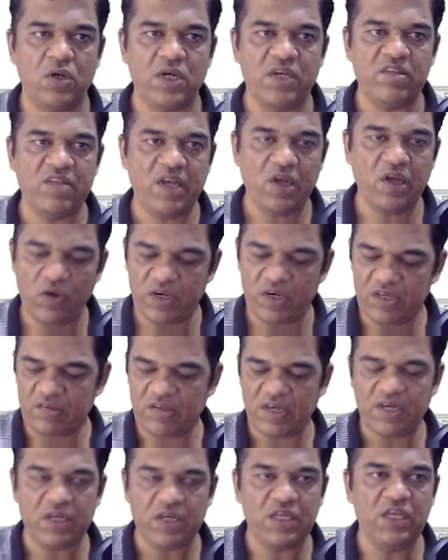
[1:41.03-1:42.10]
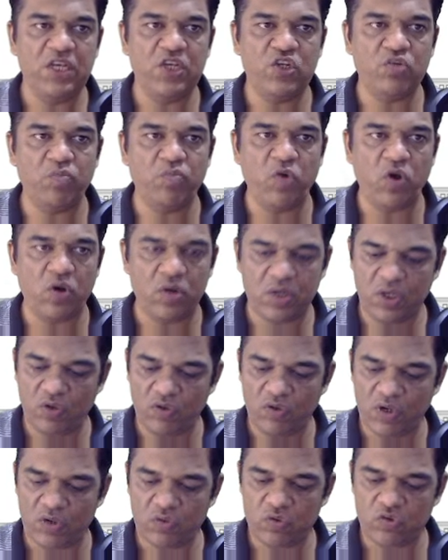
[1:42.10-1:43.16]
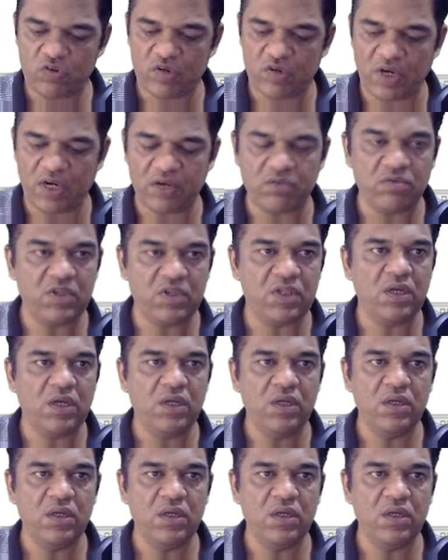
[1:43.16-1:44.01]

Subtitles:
as I already said, each block you have to start with the